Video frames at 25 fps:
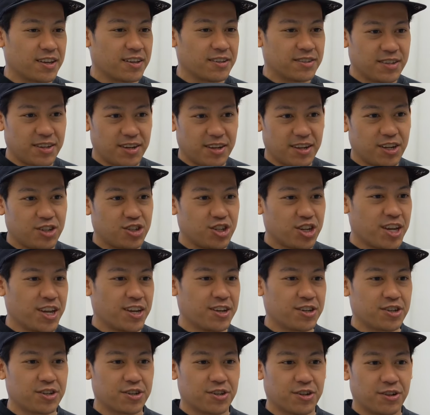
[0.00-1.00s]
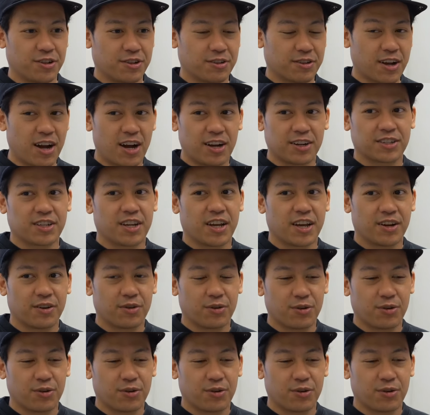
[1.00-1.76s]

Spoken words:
Is it educational content?